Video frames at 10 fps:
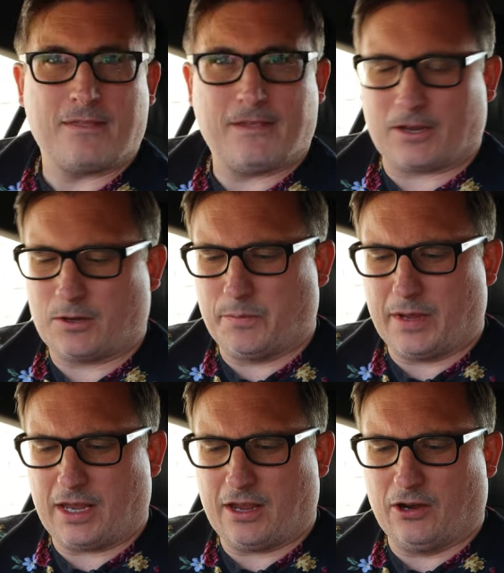That could
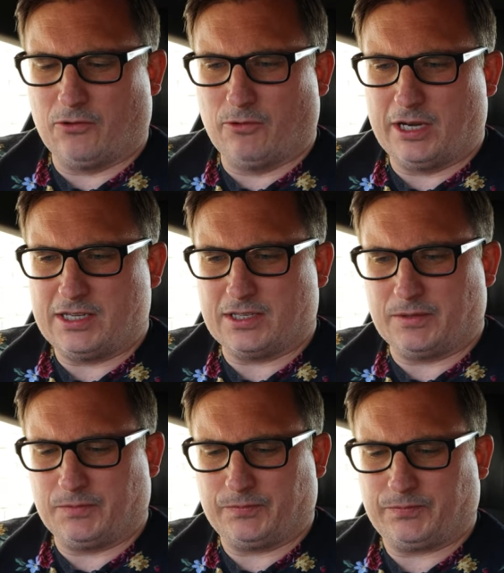be our
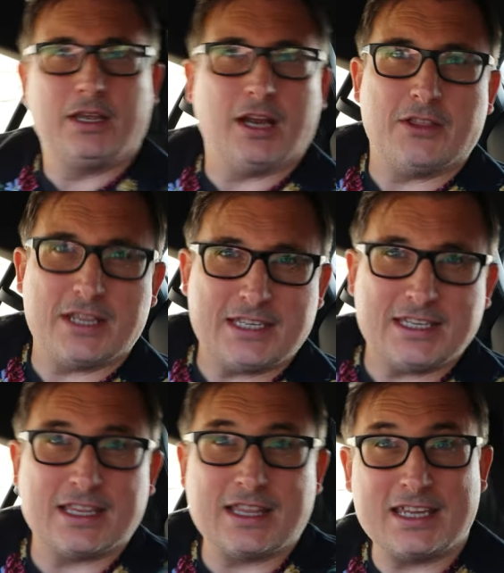reason. You know, this
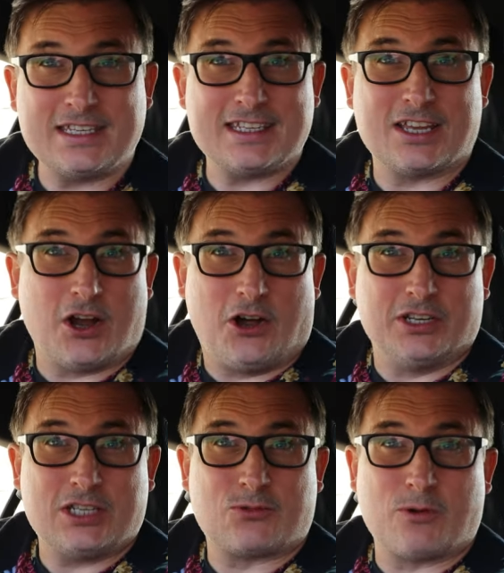is an
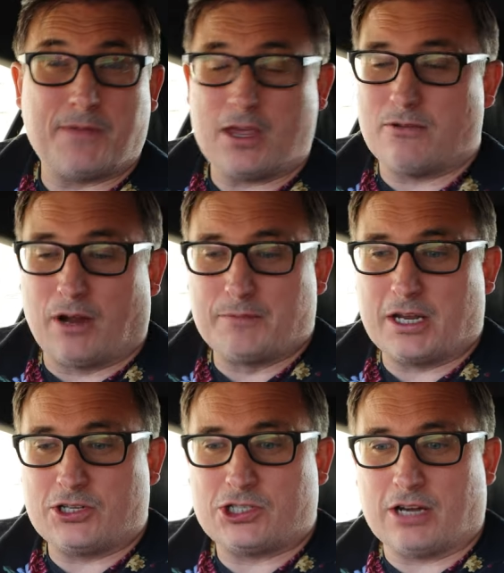honest review. I'm
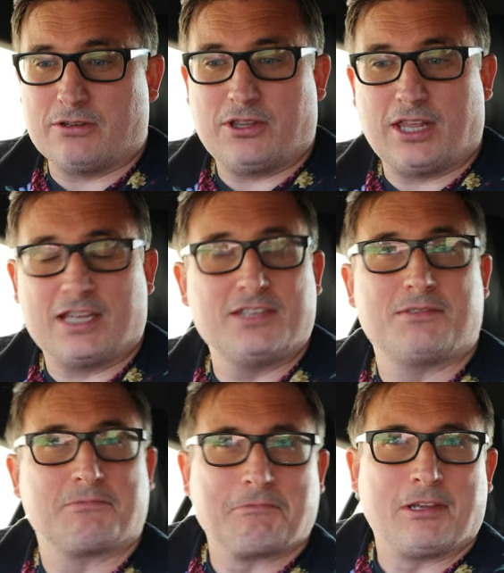going to show you
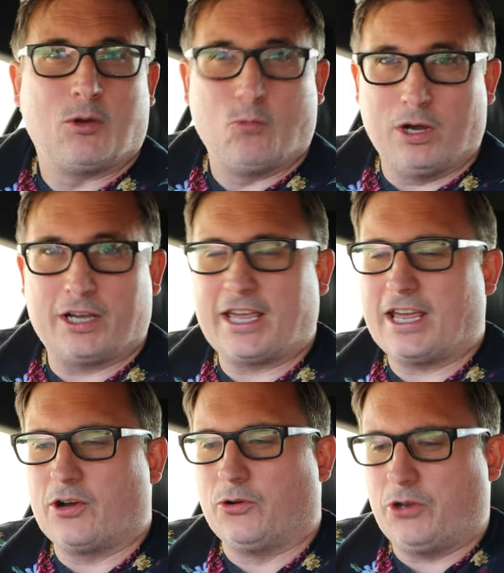things
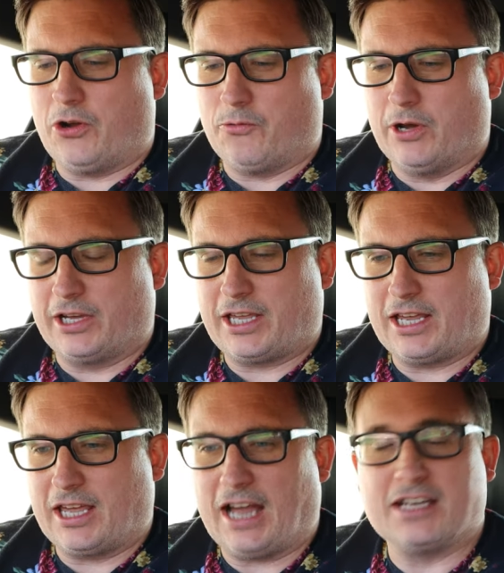working or not
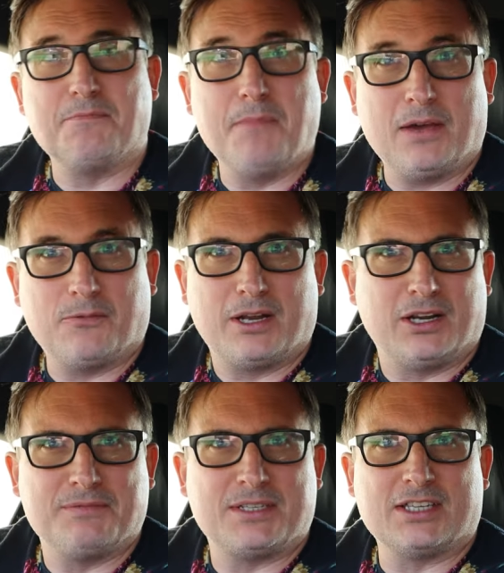working and admit when
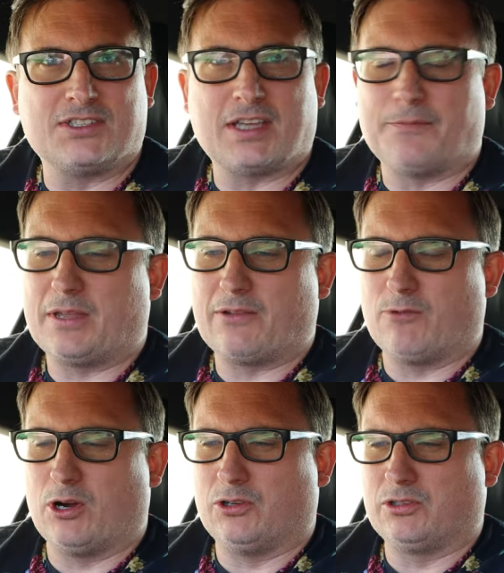I've done something
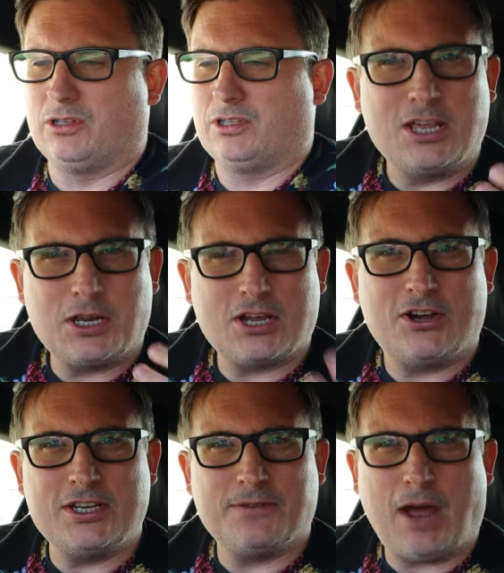wrong. You
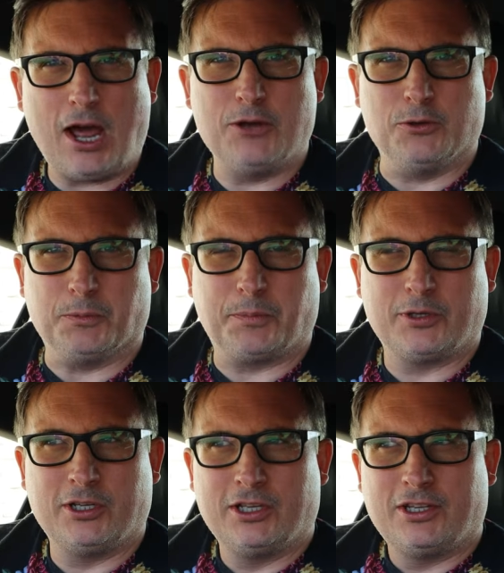kind of hope
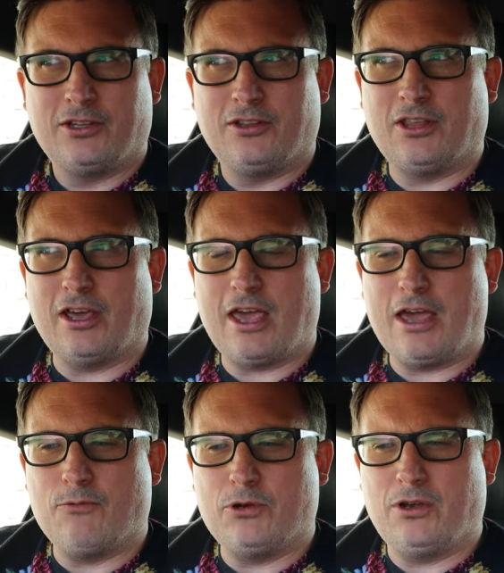that
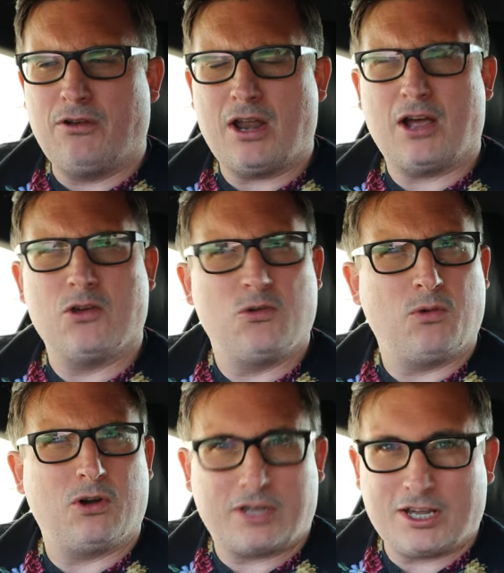it would know
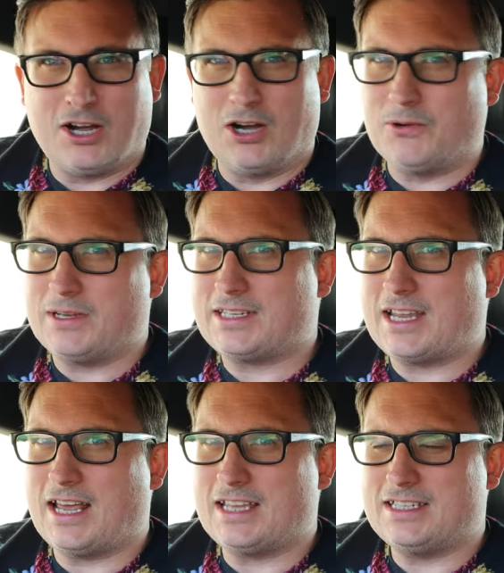what car it's
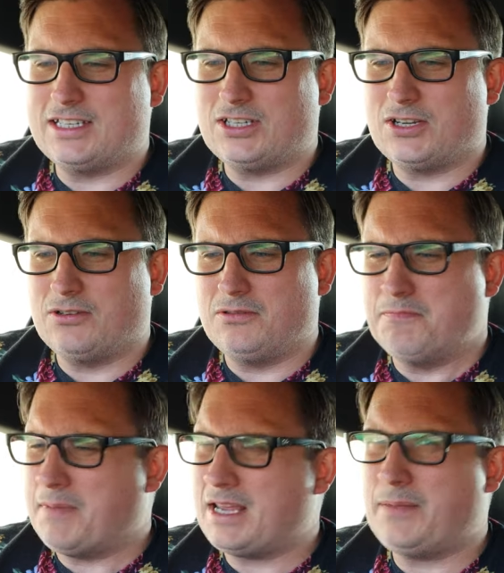connecting to,
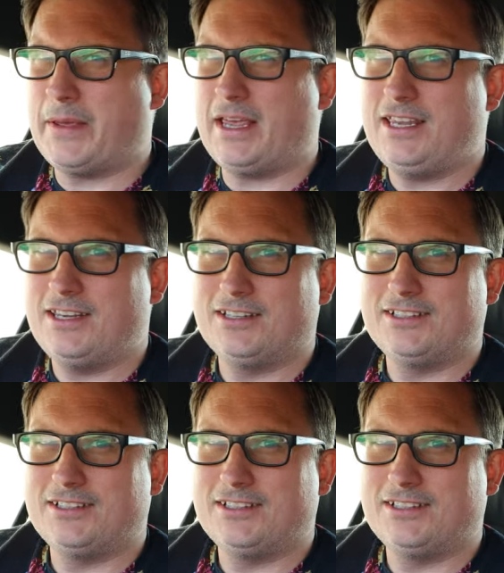maybe.